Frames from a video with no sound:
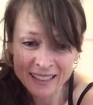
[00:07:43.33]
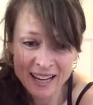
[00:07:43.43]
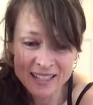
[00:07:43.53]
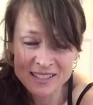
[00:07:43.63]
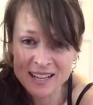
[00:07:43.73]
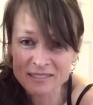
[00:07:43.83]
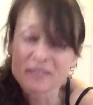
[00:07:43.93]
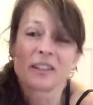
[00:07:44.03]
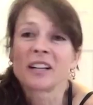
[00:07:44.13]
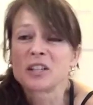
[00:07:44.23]
I just have a
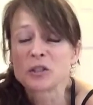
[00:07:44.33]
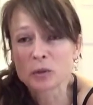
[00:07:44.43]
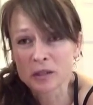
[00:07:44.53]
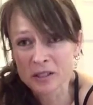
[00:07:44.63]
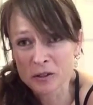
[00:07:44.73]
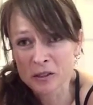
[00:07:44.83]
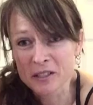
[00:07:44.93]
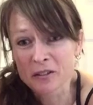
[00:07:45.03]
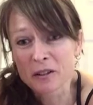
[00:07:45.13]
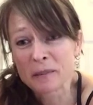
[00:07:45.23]
very short
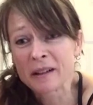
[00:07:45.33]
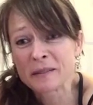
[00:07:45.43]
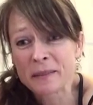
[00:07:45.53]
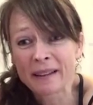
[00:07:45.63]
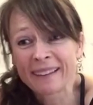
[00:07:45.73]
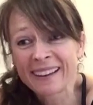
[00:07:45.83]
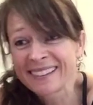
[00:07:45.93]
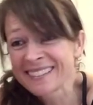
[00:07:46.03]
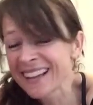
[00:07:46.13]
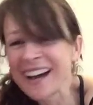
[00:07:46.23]
torso compared to my
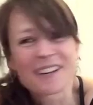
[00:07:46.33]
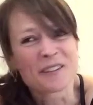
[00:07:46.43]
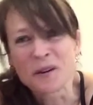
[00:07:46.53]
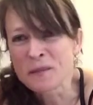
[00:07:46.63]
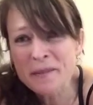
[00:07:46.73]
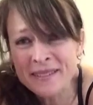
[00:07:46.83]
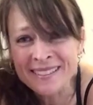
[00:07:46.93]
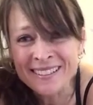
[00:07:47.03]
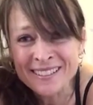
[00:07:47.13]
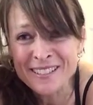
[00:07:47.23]
legs. I don't know, maybe it's
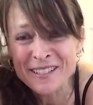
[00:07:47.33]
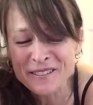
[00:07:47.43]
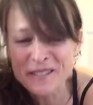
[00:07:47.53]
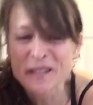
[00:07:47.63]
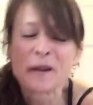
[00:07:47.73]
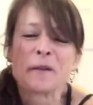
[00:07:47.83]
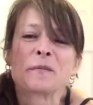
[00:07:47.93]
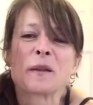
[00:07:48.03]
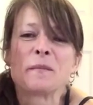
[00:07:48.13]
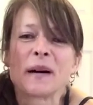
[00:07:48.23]
an excuse,
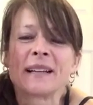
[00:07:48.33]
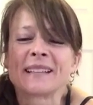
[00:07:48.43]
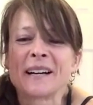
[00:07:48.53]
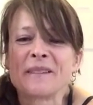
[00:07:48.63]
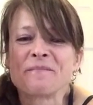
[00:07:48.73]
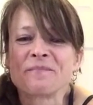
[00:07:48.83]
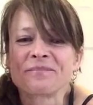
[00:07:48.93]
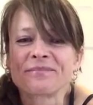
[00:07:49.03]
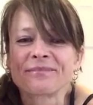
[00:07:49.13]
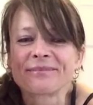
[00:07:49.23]
but in
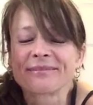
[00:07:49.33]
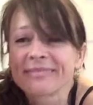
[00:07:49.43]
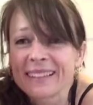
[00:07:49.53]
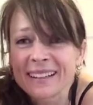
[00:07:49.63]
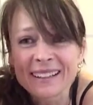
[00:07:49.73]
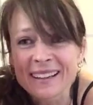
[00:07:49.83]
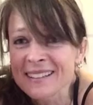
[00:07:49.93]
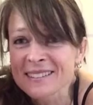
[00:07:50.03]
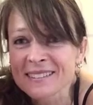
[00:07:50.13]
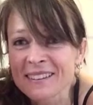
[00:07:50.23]
any
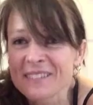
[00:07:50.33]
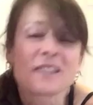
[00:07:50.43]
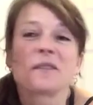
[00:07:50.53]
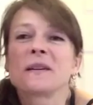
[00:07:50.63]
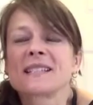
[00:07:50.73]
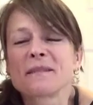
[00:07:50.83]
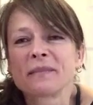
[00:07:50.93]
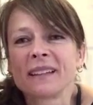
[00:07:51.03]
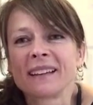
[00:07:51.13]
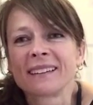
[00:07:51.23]
case, there's always
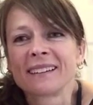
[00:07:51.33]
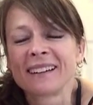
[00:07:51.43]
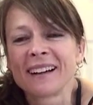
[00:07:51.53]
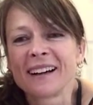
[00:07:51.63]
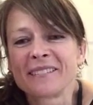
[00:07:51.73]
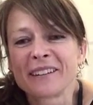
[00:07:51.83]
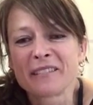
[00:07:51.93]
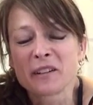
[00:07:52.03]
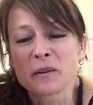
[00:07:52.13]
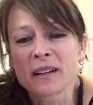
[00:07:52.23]
something for
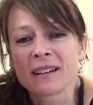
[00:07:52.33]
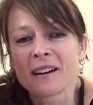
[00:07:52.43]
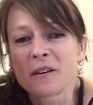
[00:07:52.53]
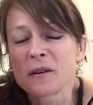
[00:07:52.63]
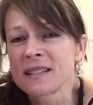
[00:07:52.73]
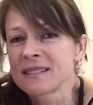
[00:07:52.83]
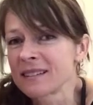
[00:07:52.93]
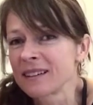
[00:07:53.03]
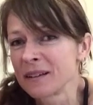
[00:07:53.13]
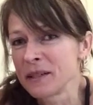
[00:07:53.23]
everyone, and
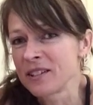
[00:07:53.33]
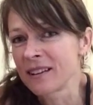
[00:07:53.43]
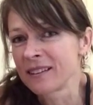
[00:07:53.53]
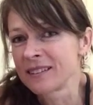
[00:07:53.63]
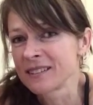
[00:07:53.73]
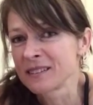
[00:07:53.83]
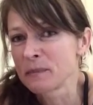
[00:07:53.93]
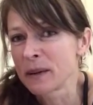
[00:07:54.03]
always going to be challenges.